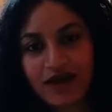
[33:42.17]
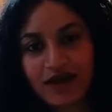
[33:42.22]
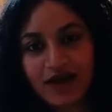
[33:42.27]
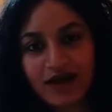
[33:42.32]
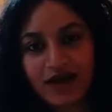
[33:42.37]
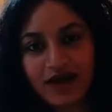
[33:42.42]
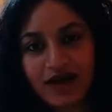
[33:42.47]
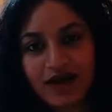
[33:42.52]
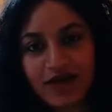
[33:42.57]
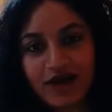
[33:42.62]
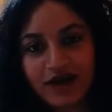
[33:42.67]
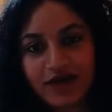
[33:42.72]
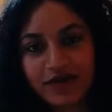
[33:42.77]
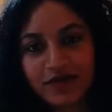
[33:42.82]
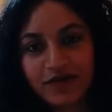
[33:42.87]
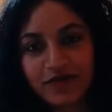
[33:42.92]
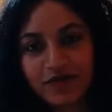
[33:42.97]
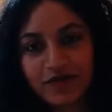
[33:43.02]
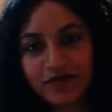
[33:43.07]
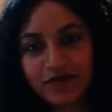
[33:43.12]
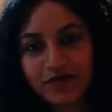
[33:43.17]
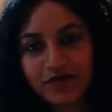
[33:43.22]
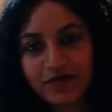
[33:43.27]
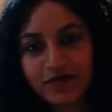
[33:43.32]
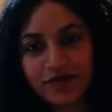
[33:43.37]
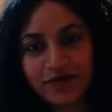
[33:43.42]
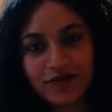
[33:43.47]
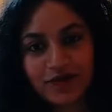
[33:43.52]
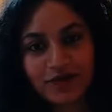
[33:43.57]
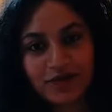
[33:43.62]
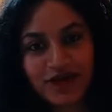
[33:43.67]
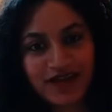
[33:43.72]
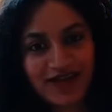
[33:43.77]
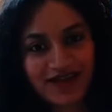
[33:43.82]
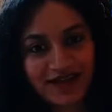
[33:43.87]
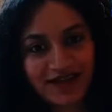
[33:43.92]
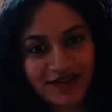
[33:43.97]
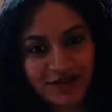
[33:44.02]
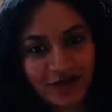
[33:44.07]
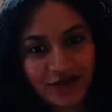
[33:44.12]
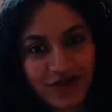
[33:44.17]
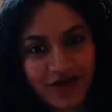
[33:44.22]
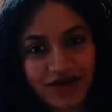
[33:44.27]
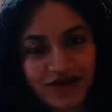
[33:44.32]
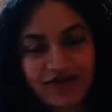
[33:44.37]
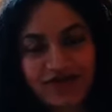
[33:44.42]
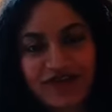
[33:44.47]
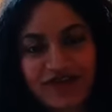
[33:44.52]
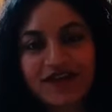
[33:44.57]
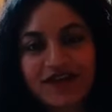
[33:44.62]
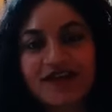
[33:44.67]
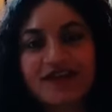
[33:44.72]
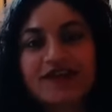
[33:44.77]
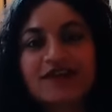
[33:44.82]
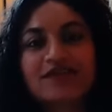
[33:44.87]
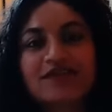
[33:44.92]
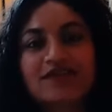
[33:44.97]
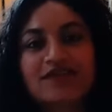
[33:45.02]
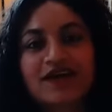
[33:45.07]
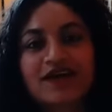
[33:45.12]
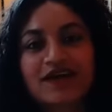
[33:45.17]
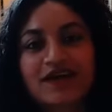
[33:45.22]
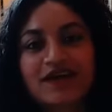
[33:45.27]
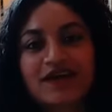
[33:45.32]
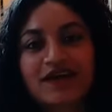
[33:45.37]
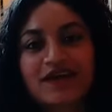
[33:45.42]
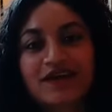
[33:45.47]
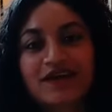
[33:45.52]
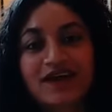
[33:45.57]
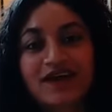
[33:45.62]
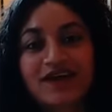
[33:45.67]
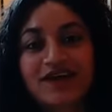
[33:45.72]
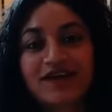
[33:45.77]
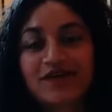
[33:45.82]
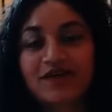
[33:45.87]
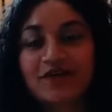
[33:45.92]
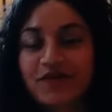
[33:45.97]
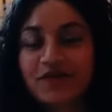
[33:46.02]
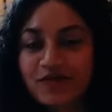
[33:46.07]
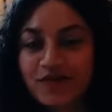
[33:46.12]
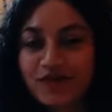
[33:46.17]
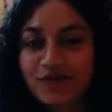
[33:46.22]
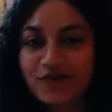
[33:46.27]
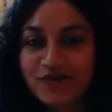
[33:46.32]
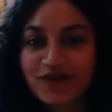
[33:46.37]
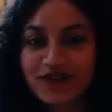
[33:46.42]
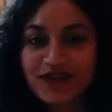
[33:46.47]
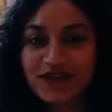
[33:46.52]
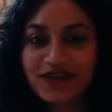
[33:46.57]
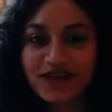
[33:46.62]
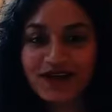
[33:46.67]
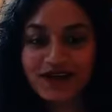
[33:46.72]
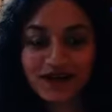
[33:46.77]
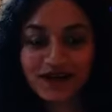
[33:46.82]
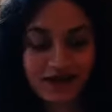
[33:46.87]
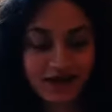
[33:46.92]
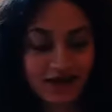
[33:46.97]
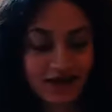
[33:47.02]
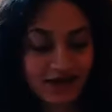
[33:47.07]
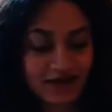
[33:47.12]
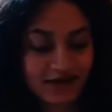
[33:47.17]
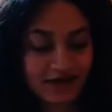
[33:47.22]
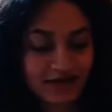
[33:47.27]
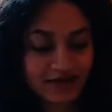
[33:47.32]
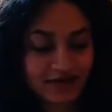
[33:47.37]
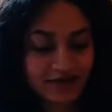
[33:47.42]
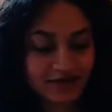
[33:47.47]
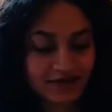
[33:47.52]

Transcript: I hope you like the Water Phoenix and I hope you will uh,